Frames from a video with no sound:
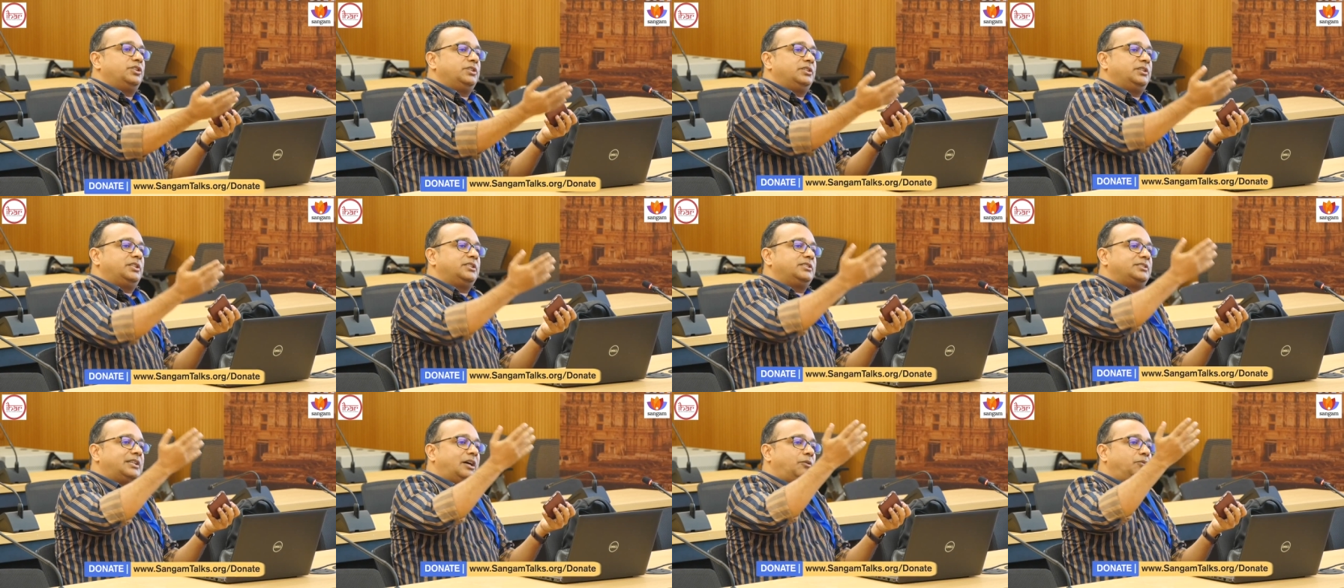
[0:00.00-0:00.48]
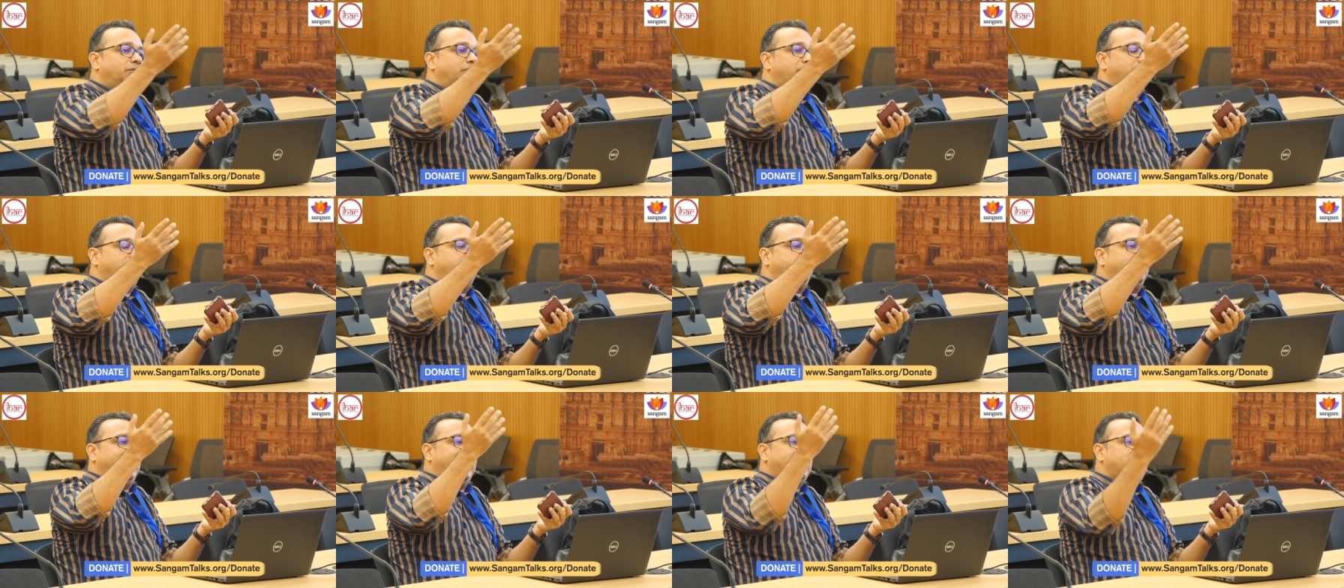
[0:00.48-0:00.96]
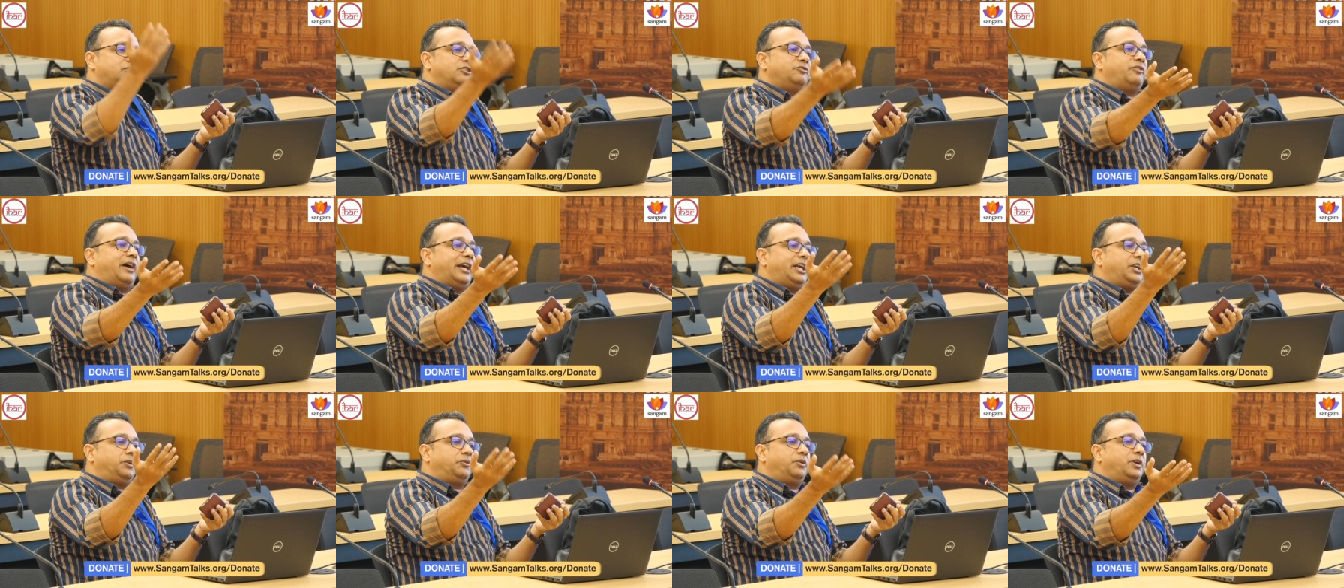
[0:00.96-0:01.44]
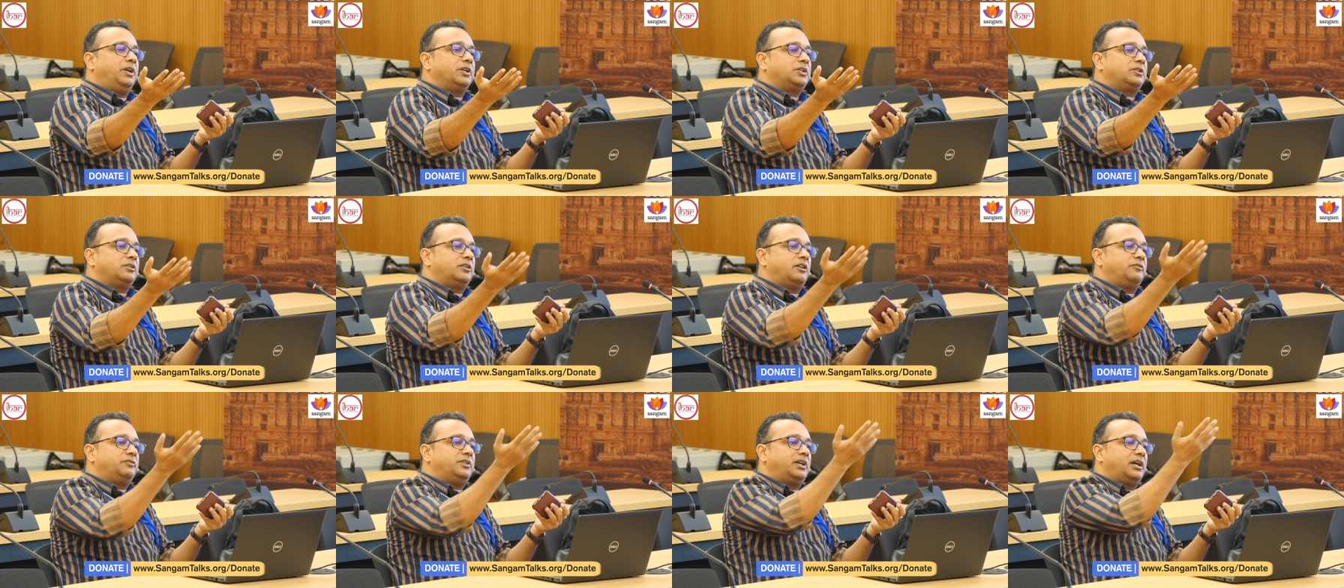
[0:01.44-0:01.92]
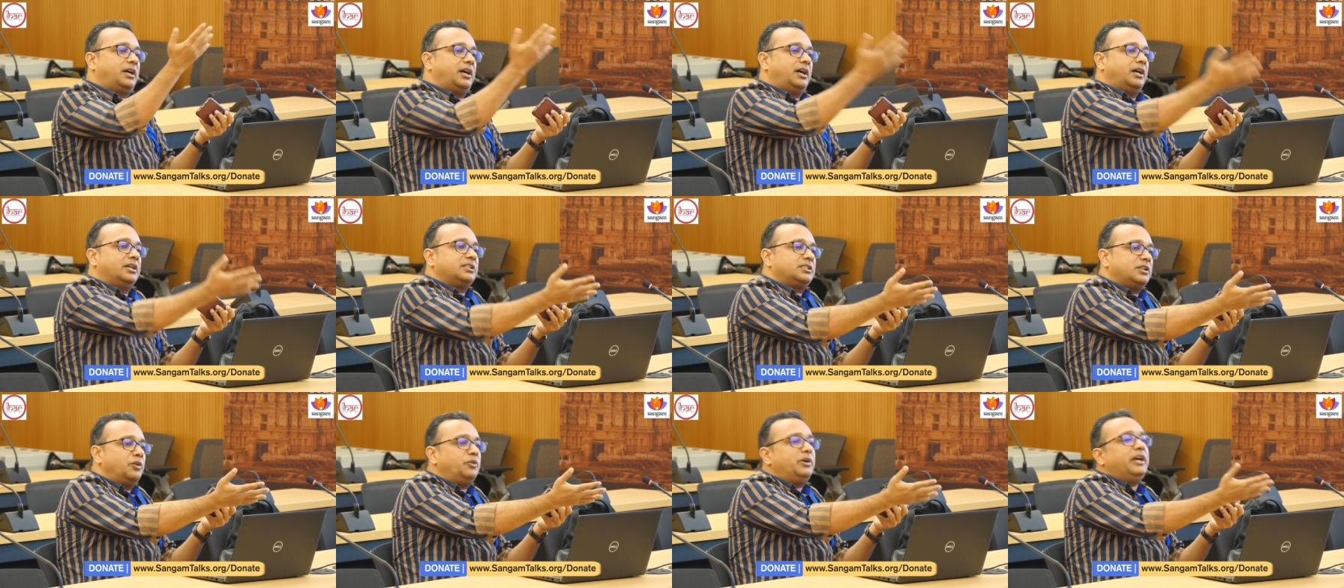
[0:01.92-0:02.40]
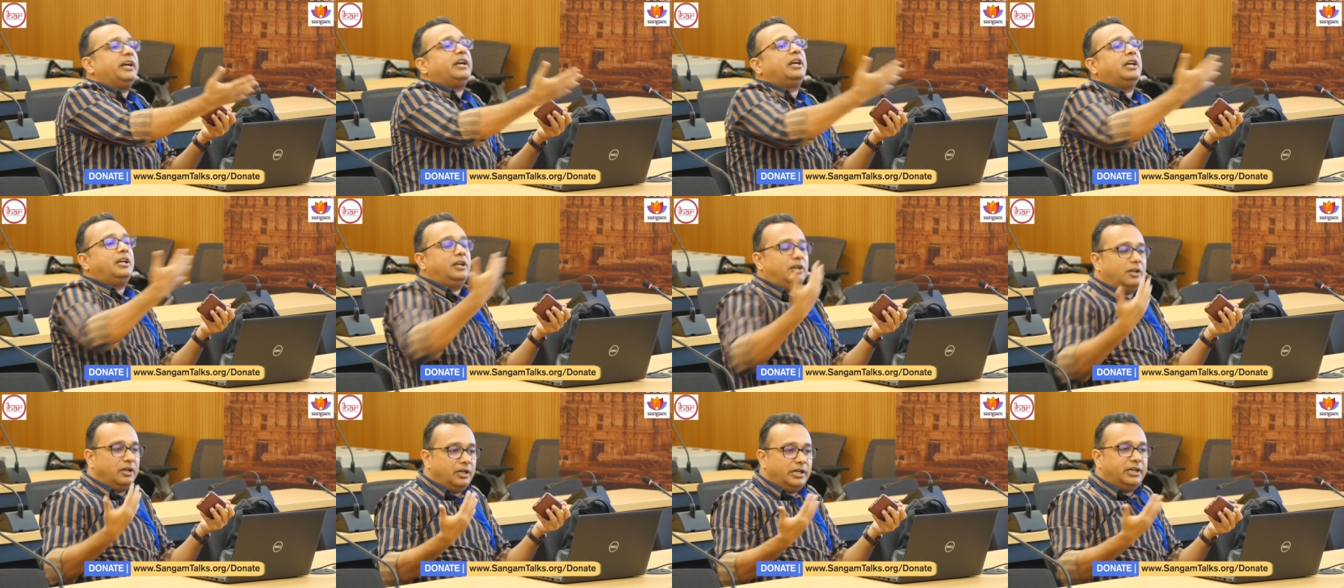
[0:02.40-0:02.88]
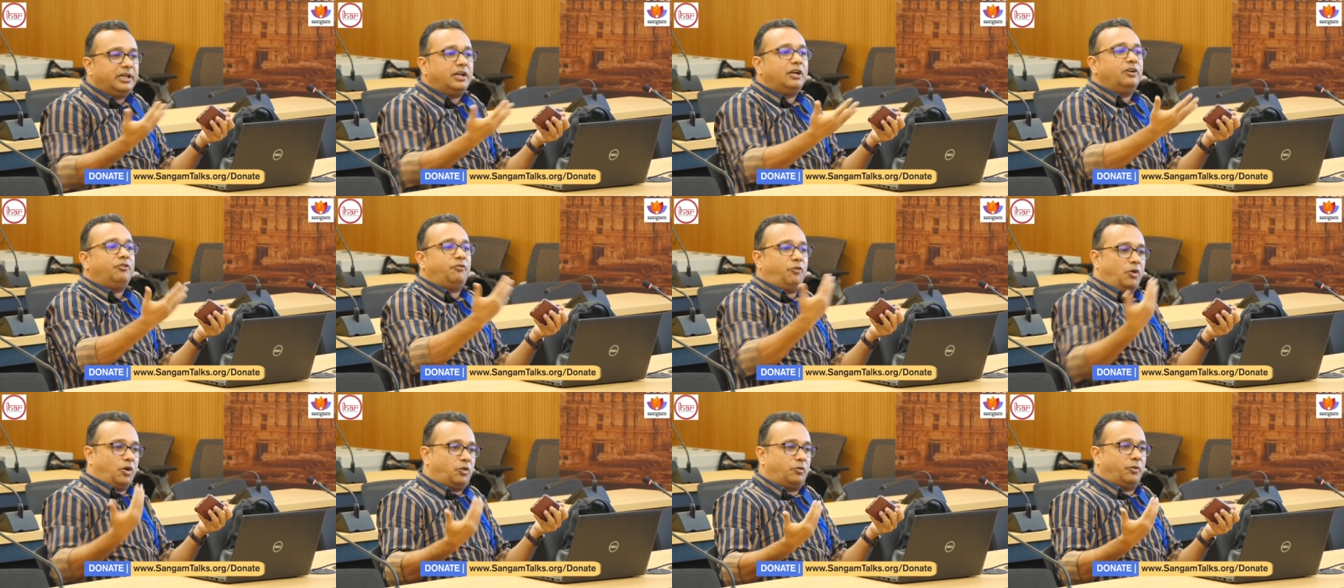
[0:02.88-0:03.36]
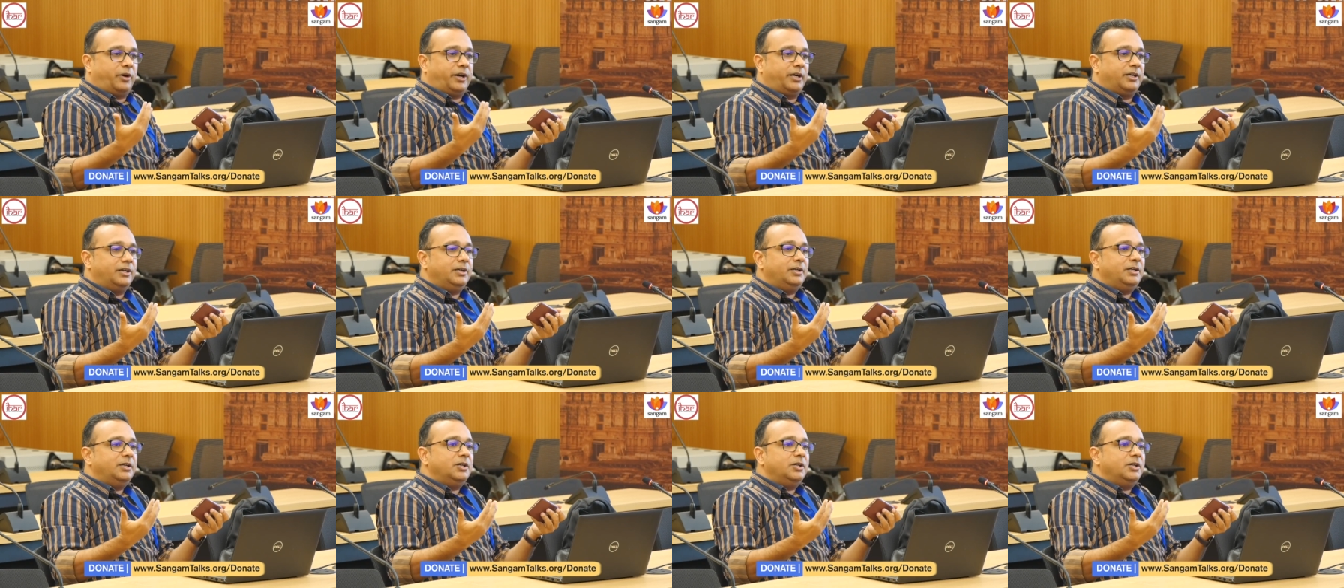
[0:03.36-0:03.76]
the sound place of articulation of the k sound little little forward